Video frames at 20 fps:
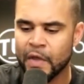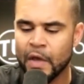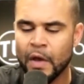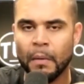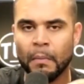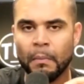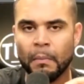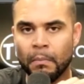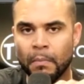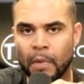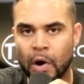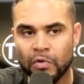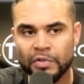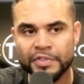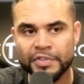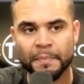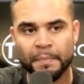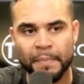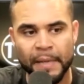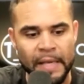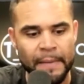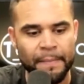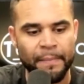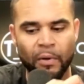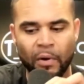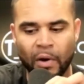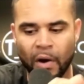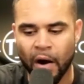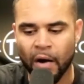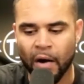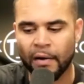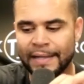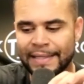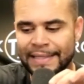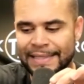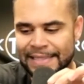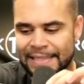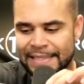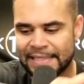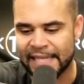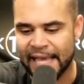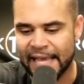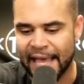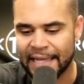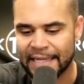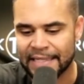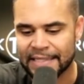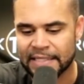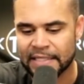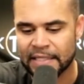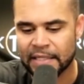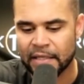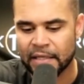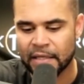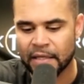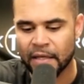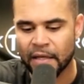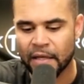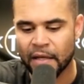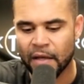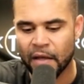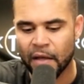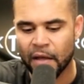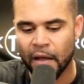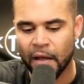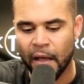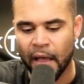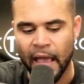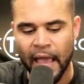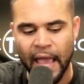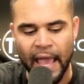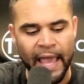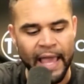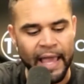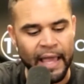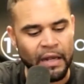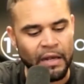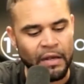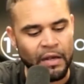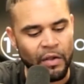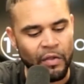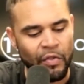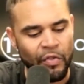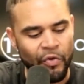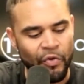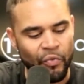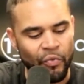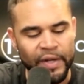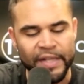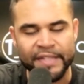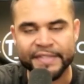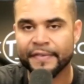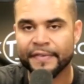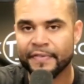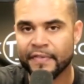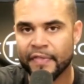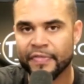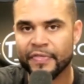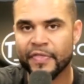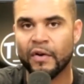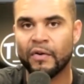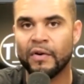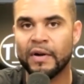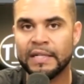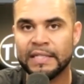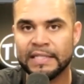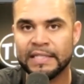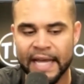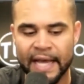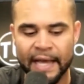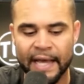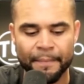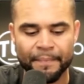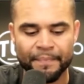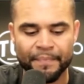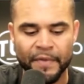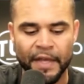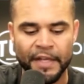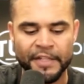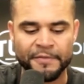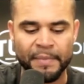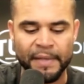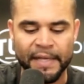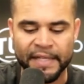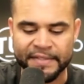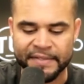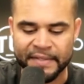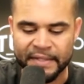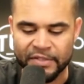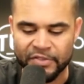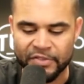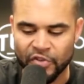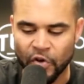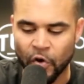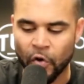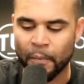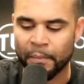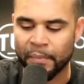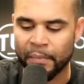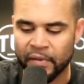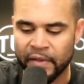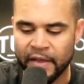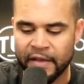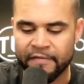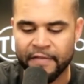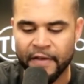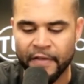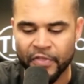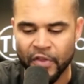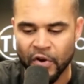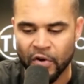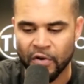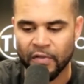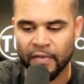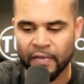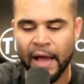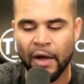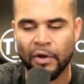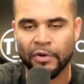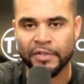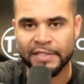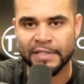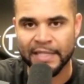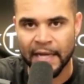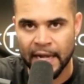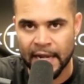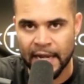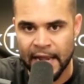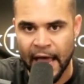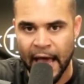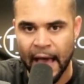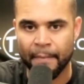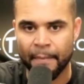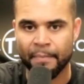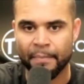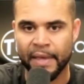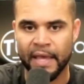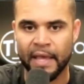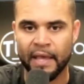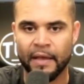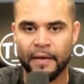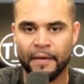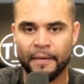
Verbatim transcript: Most people are in debt. And the reason that they're in debt is because they don't believe that they're allowed to not be.